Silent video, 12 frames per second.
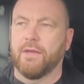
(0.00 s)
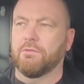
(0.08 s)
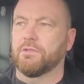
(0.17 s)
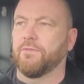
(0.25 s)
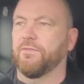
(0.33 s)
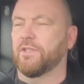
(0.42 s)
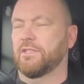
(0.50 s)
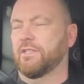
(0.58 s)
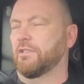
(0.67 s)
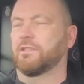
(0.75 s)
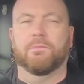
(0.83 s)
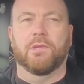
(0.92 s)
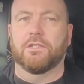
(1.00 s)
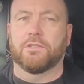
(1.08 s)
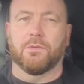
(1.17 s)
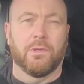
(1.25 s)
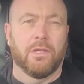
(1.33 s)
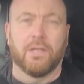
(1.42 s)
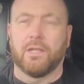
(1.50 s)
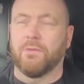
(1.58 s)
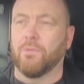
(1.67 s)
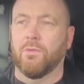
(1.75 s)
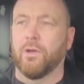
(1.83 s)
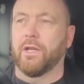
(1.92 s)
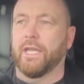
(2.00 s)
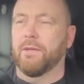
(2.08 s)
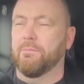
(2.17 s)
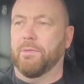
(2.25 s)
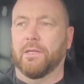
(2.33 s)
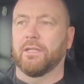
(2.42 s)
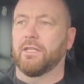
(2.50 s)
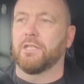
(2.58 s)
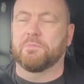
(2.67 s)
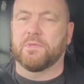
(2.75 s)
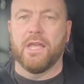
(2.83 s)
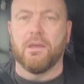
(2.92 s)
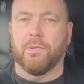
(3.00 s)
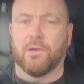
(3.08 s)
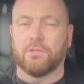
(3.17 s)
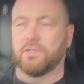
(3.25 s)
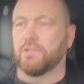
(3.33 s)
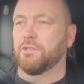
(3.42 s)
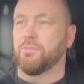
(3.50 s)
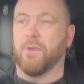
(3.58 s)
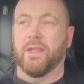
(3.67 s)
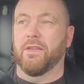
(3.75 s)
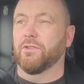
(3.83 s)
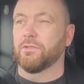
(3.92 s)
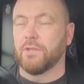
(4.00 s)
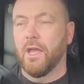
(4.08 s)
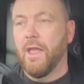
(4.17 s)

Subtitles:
It was a fantastic place to work. We were working, building these potato boxes, 20 of us,